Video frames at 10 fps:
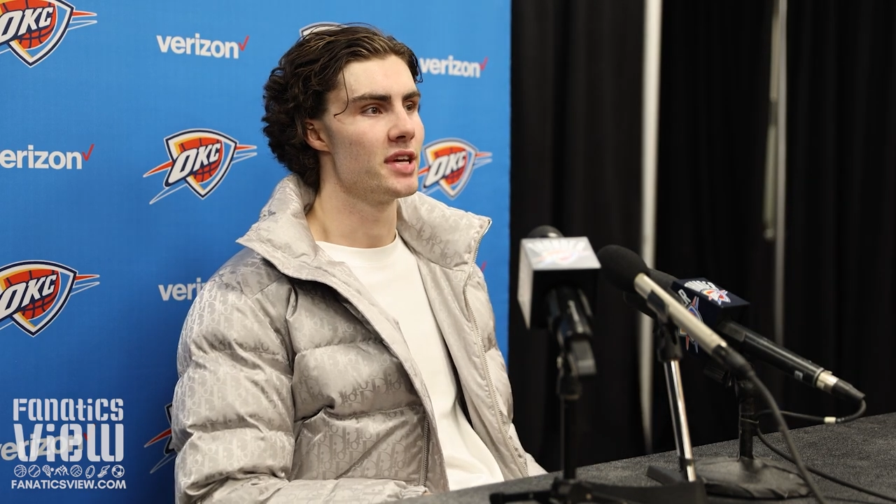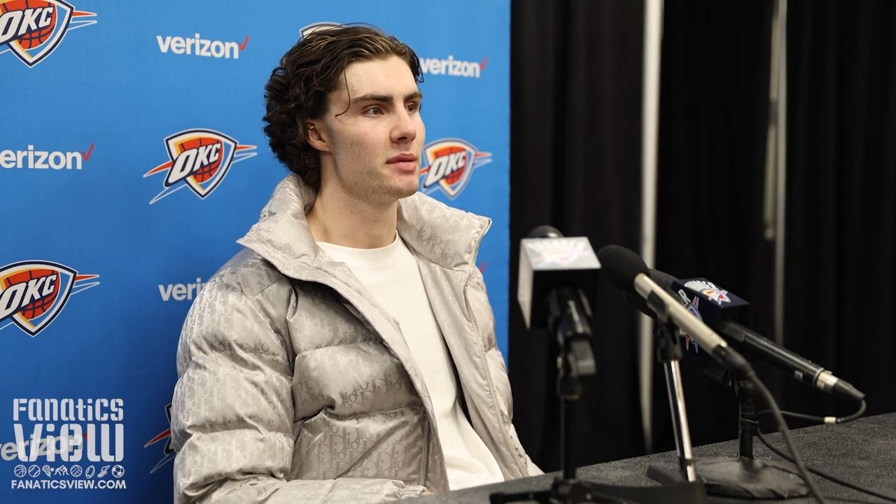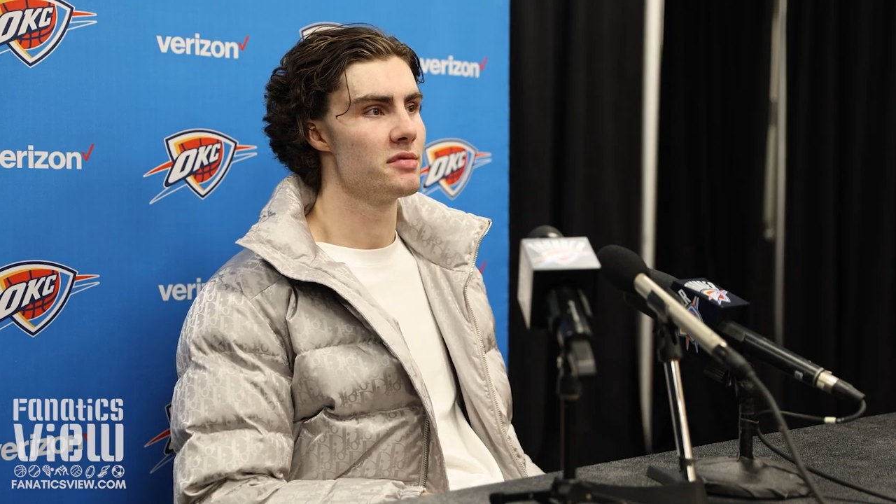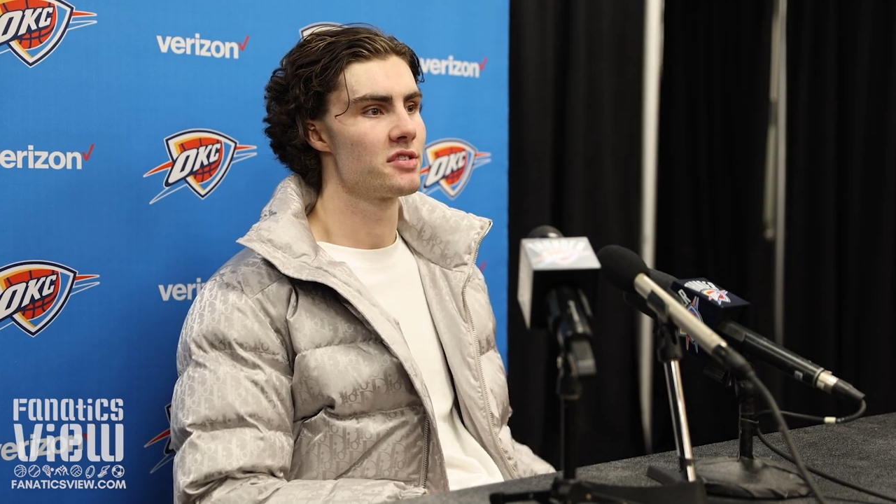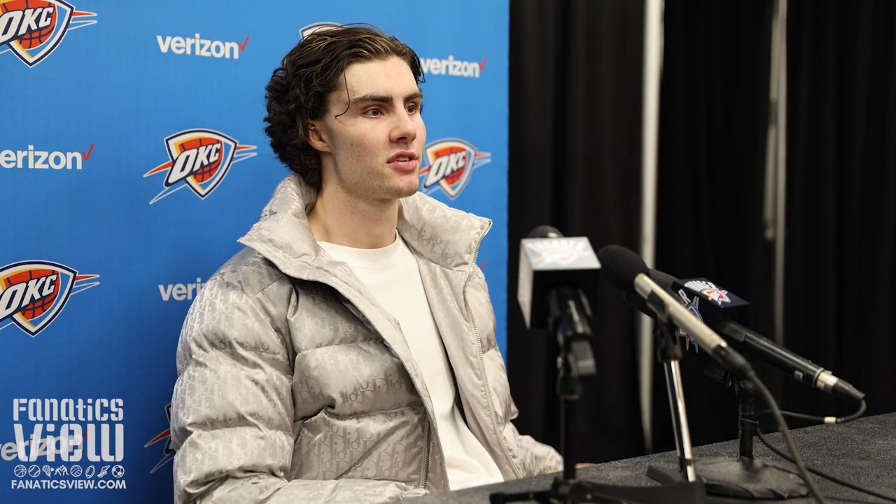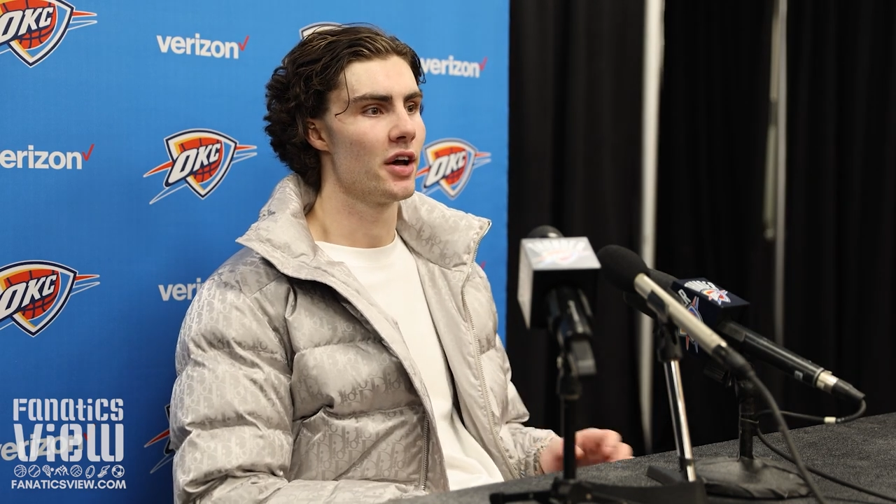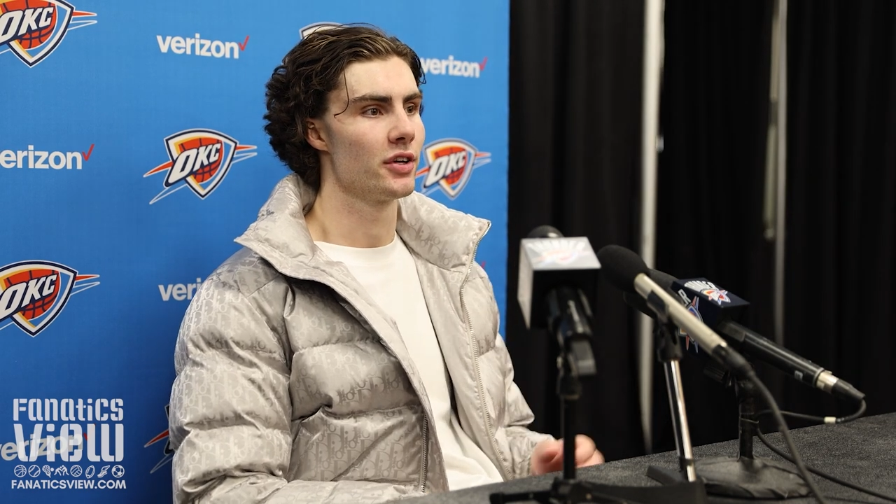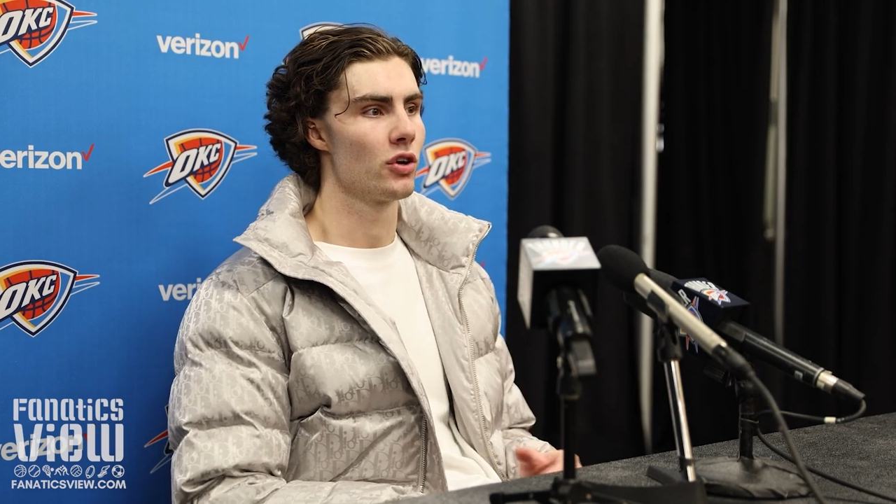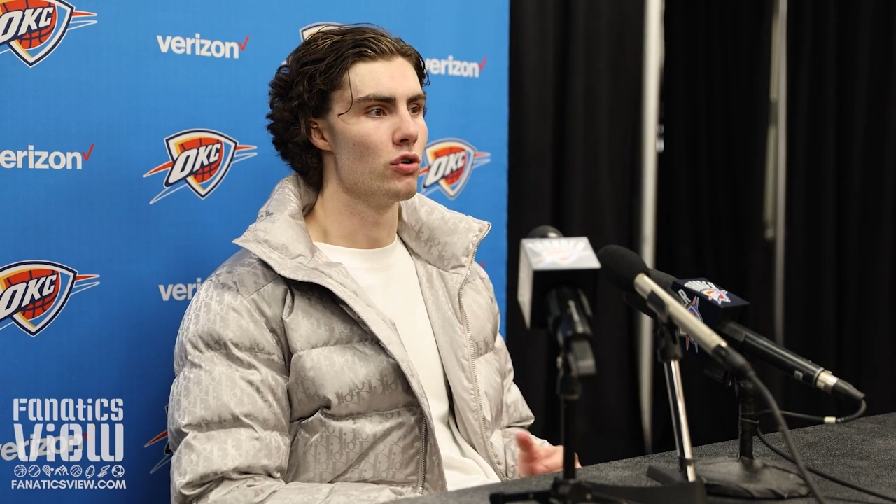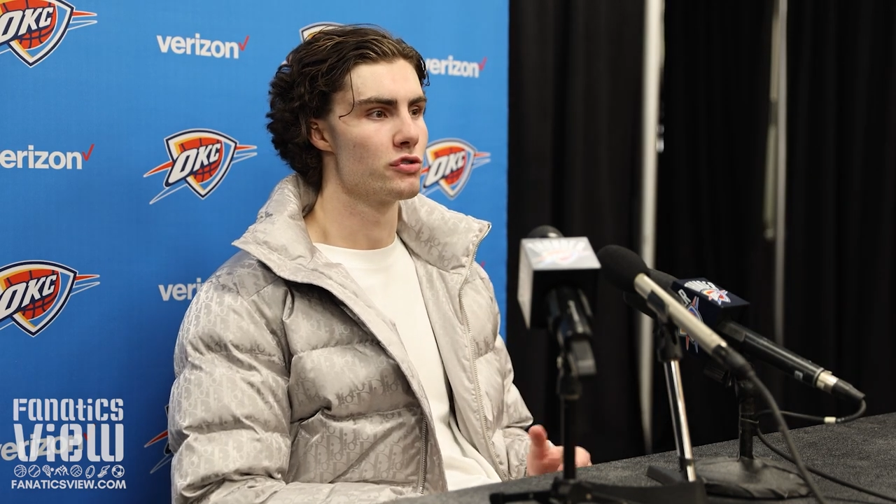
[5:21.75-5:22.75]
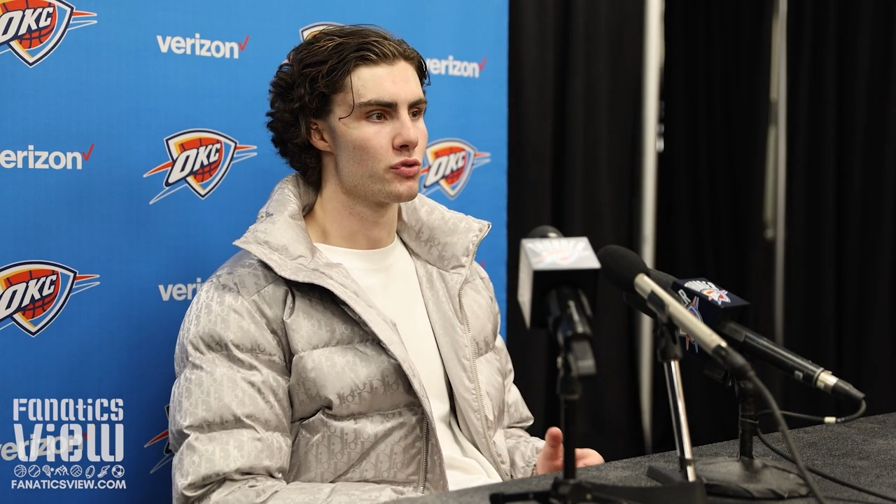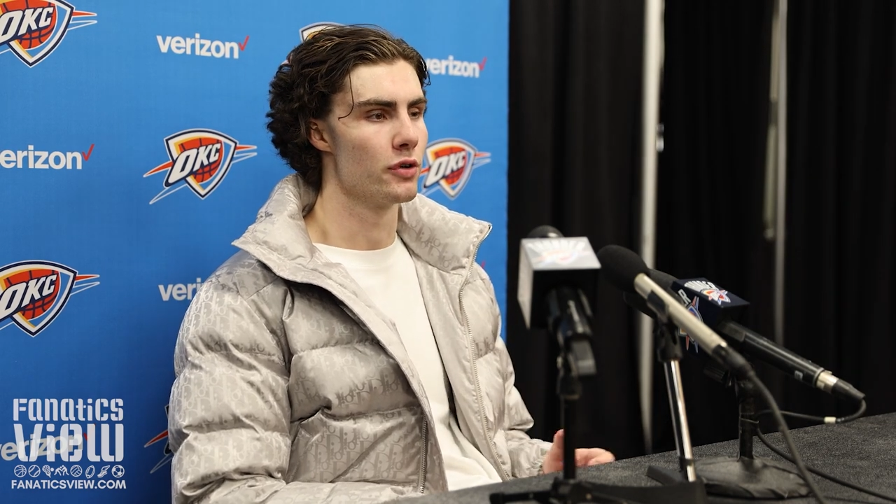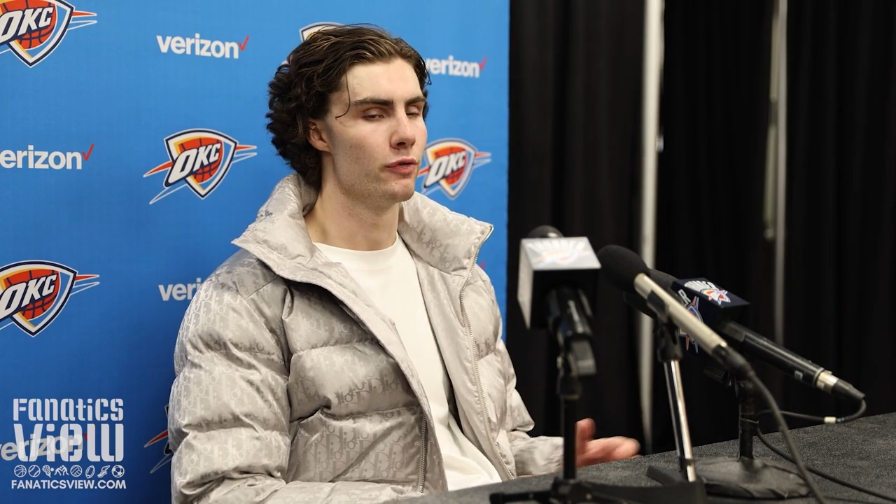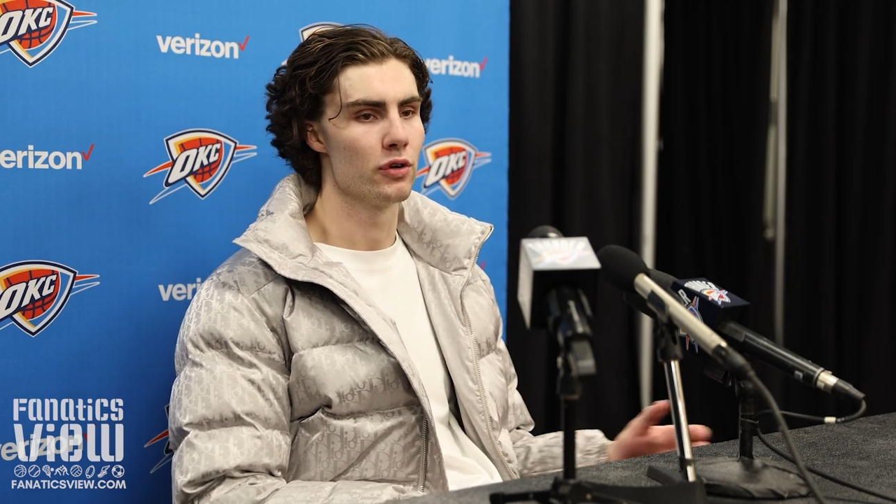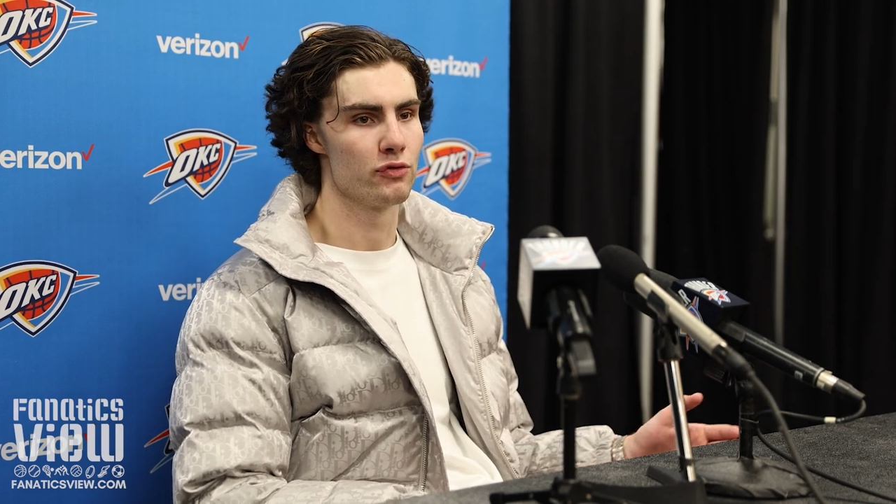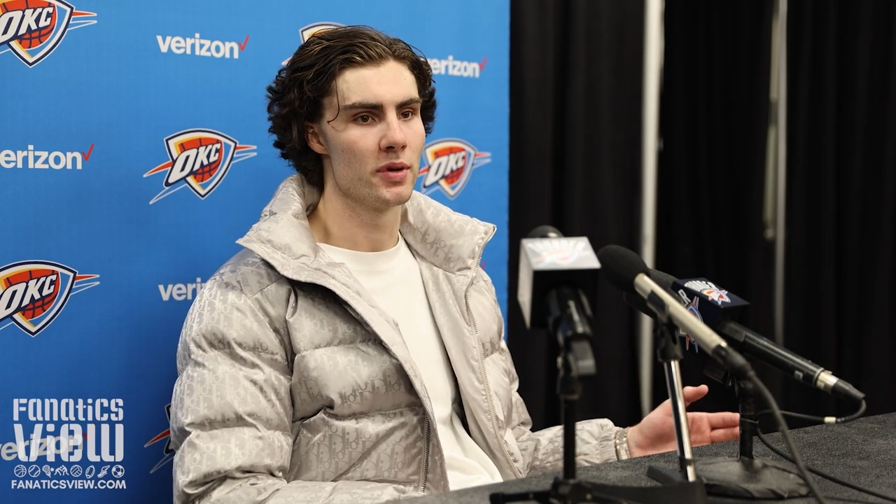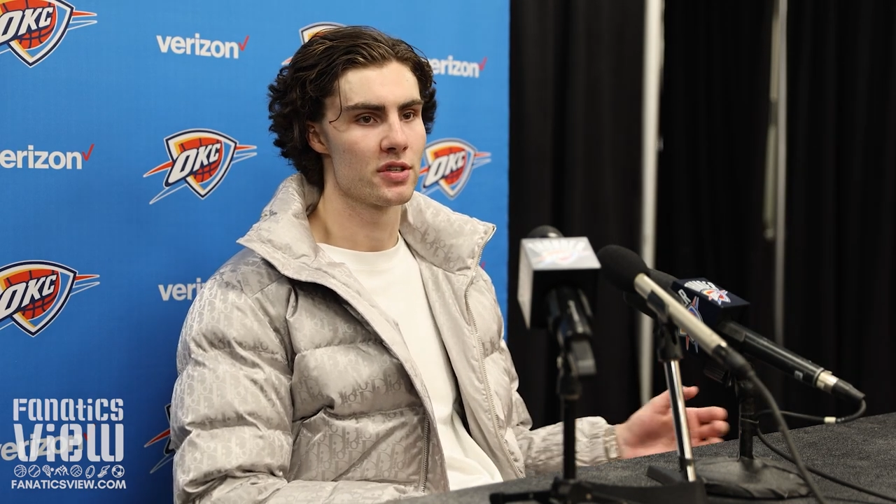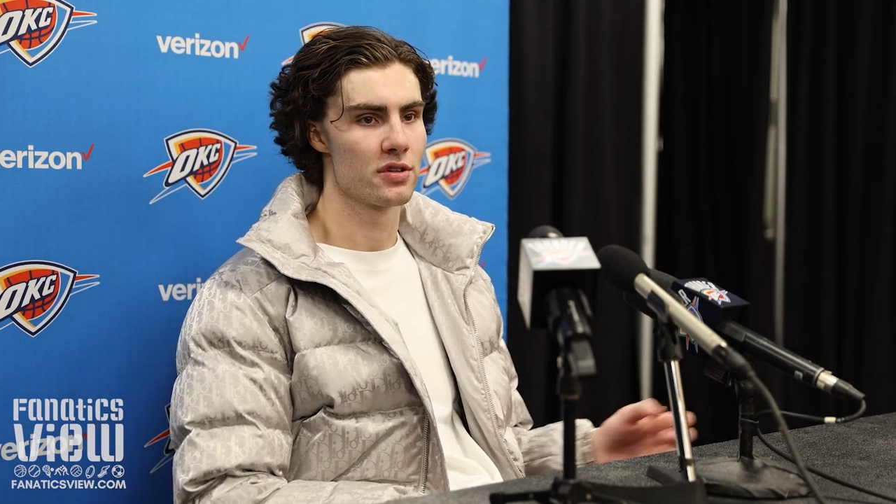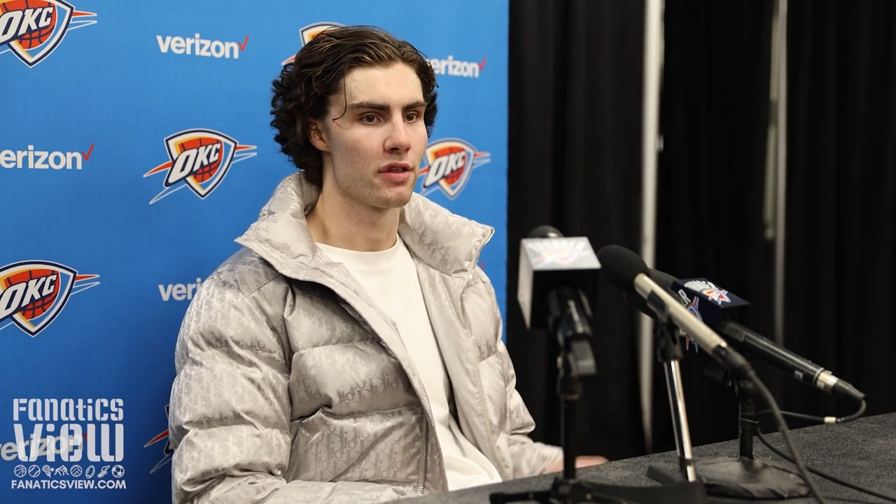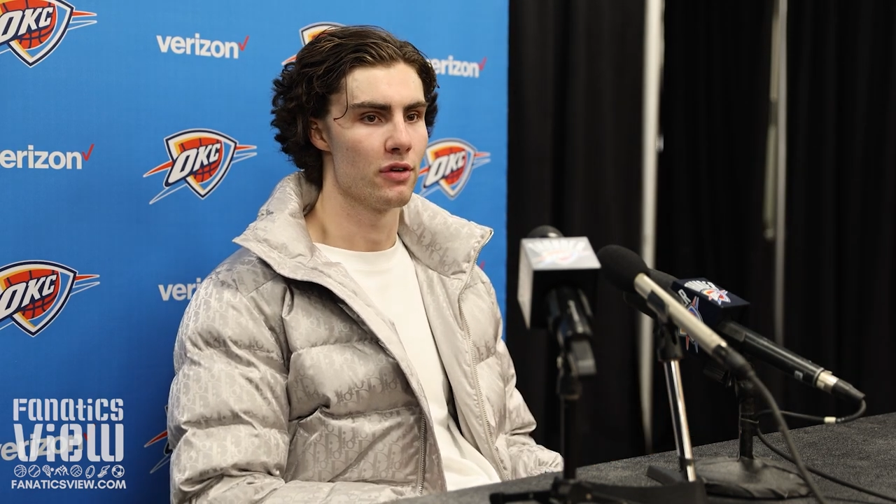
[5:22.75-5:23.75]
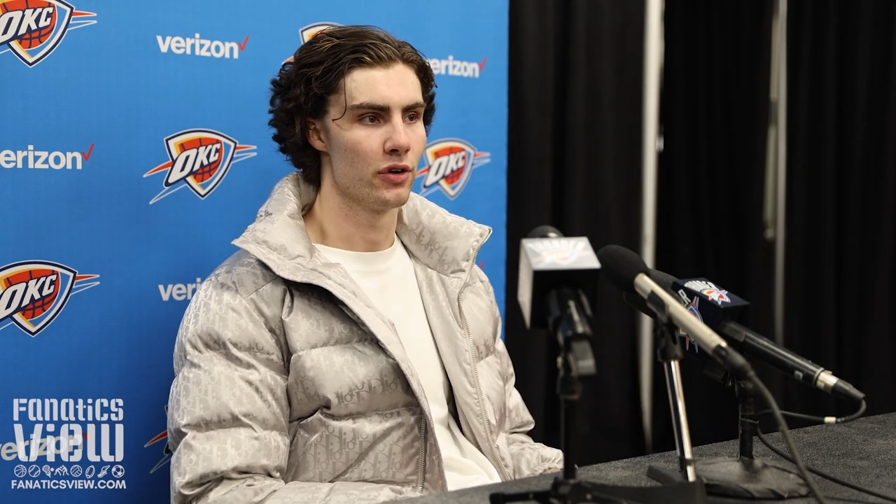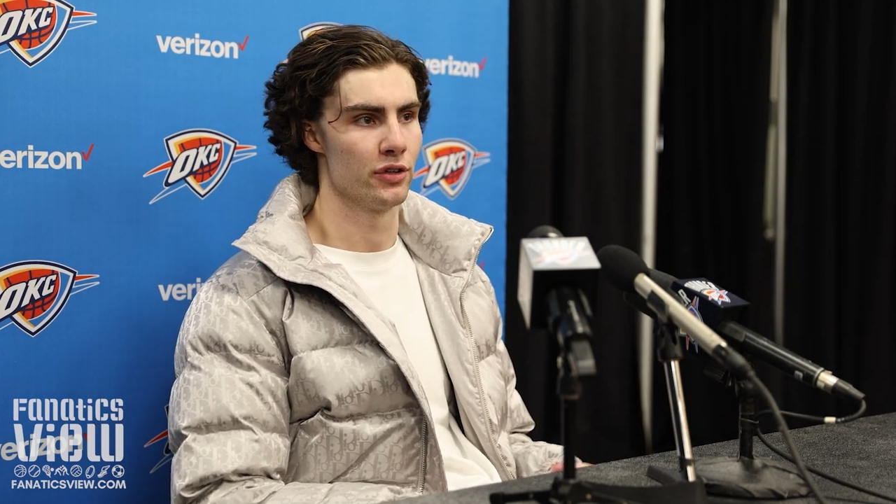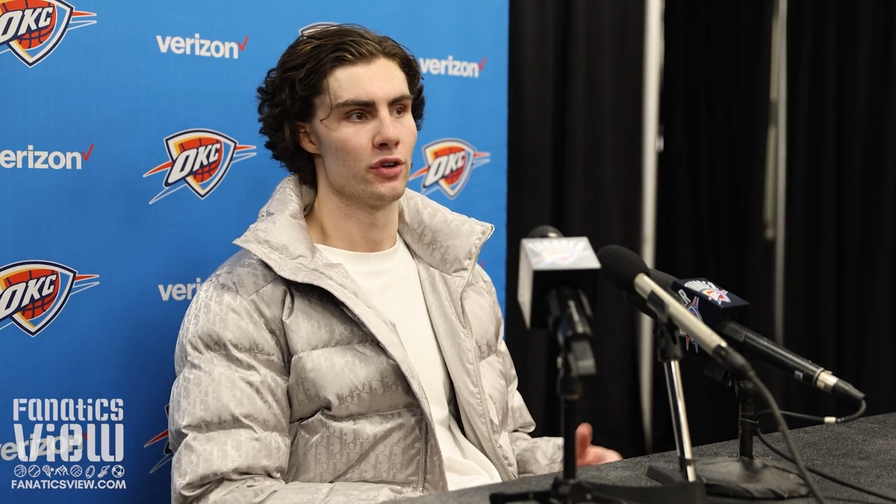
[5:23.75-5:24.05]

teams kind of coast through the first few minutes of the third.